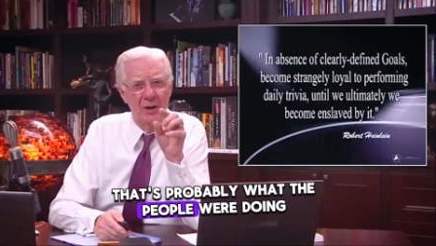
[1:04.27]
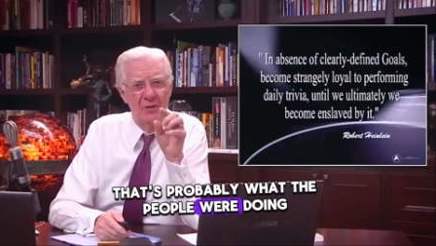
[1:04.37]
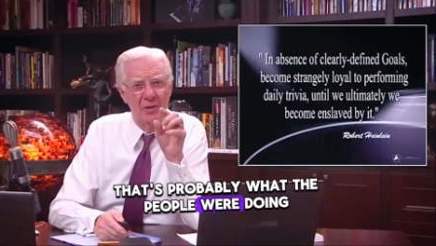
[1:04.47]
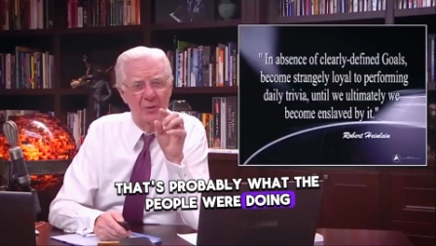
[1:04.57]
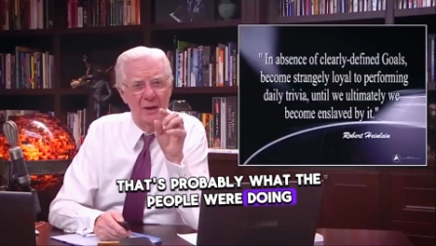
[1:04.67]
were
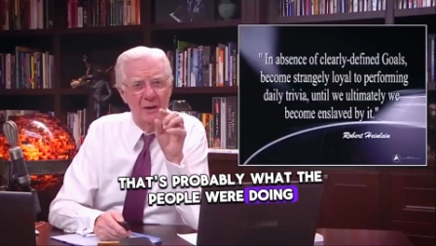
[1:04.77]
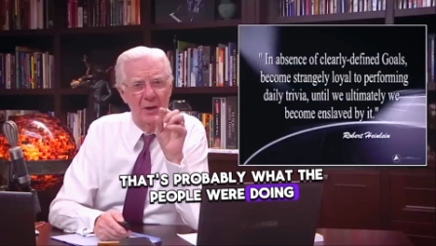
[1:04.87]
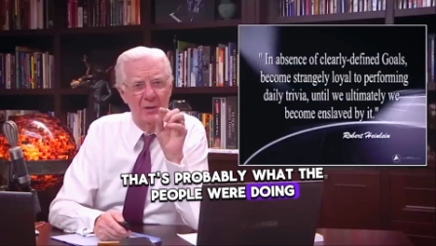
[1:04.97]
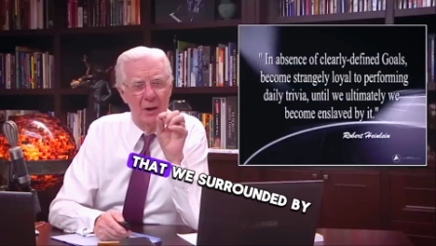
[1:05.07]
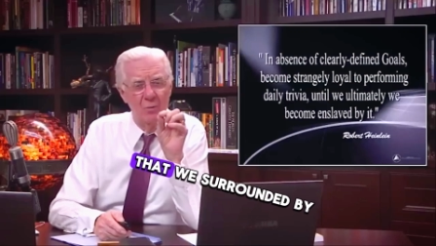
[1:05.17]

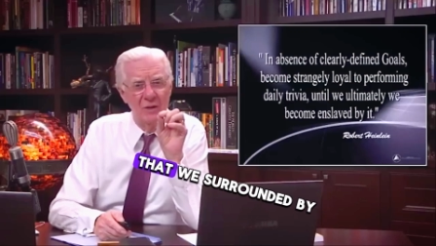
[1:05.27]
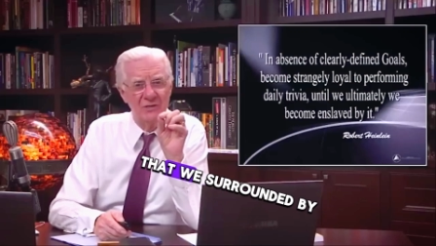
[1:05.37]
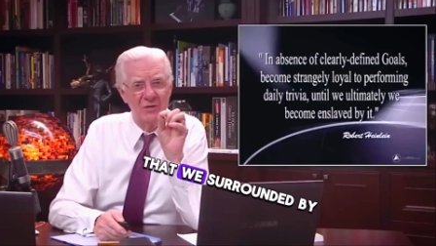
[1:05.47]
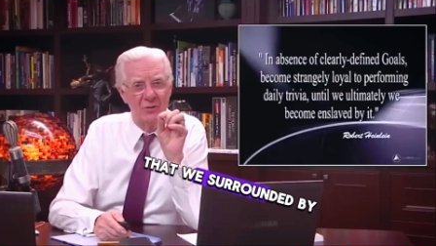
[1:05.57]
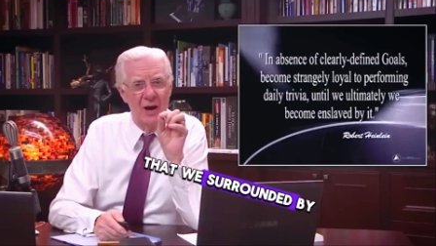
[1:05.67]
doing that we
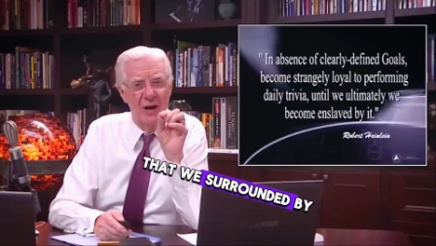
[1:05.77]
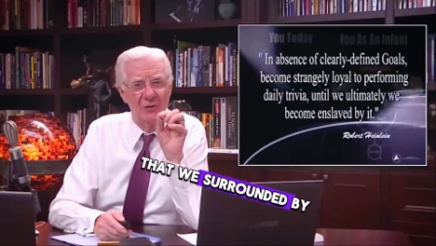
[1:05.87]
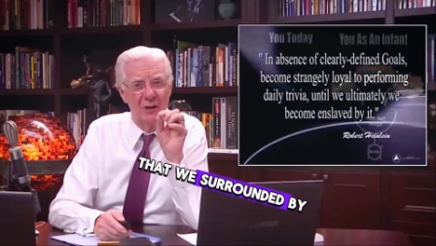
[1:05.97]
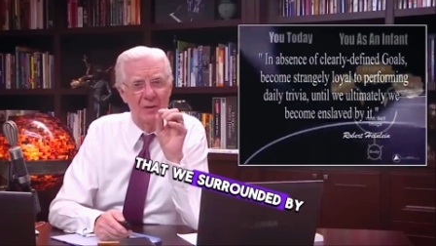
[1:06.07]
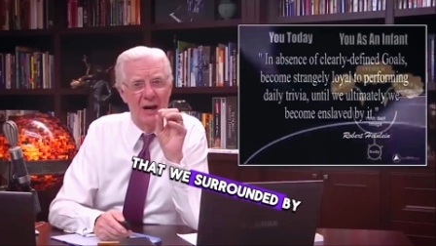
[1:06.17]

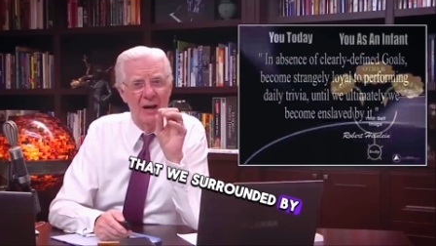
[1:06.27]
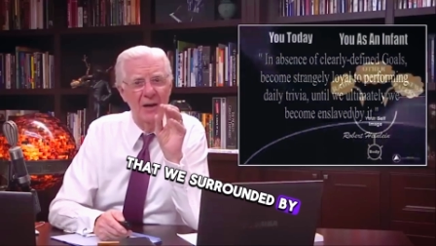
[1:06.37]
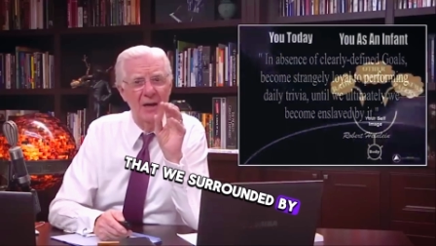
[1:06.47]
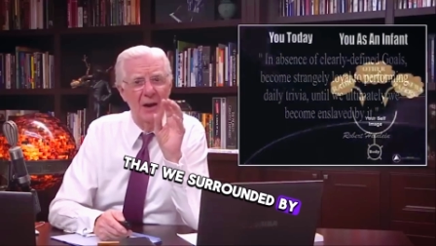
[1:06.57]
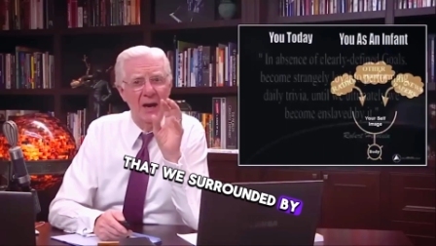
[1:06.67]
surrounded
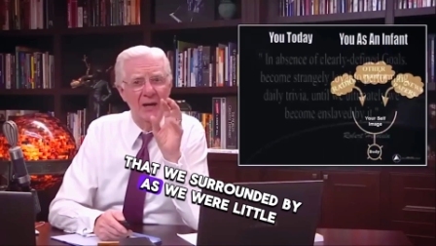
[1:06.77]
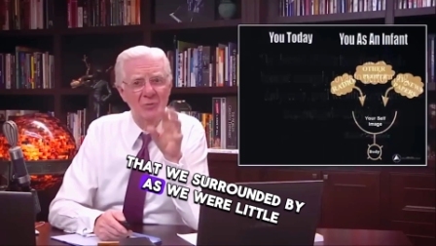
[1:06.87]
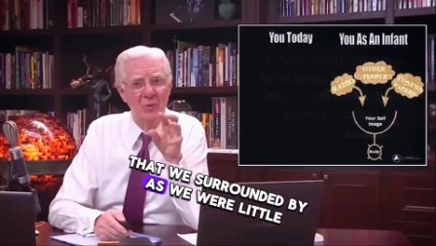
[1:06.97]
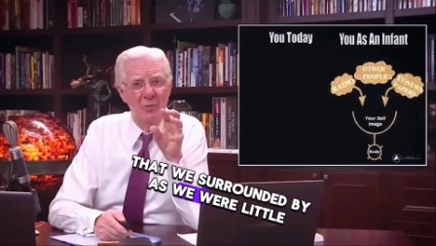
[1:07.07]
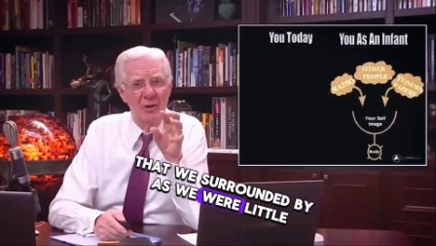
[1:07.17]
by
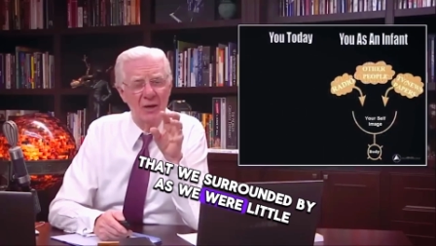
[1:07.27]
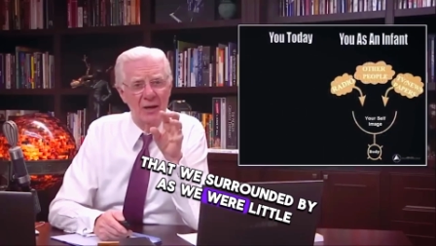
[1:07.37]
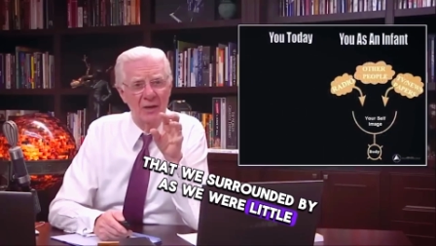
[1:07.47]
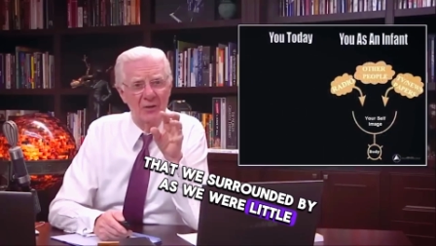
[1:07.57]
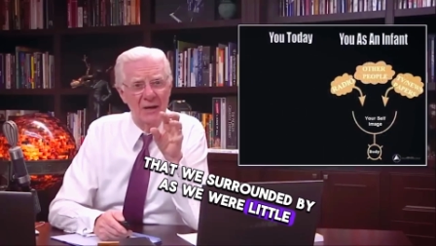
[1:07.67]
as we were
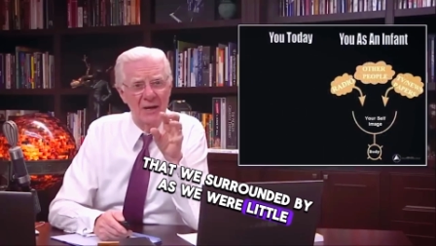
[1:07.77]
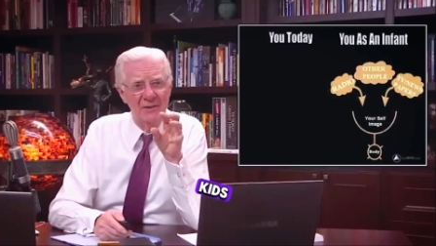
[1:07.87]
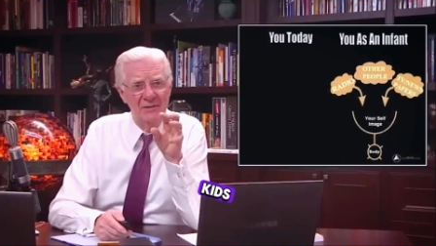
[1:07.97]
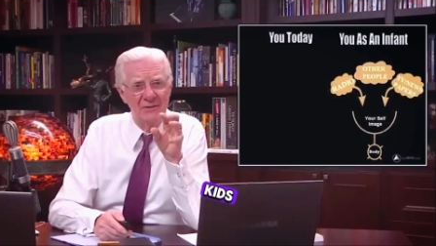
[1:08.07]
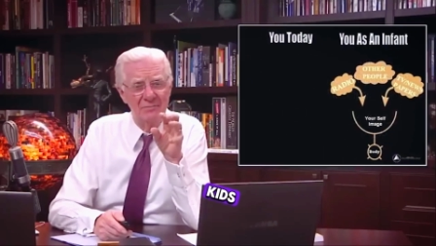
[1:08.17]
little
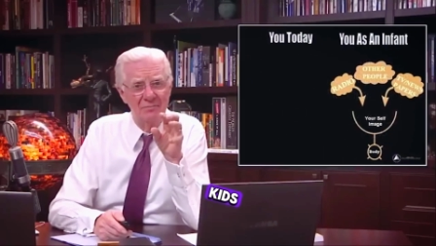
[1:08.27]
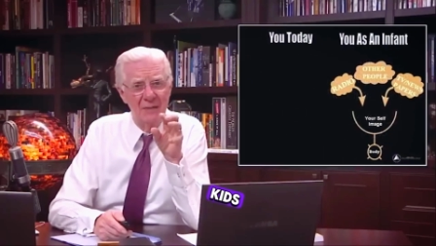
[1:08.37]
kids.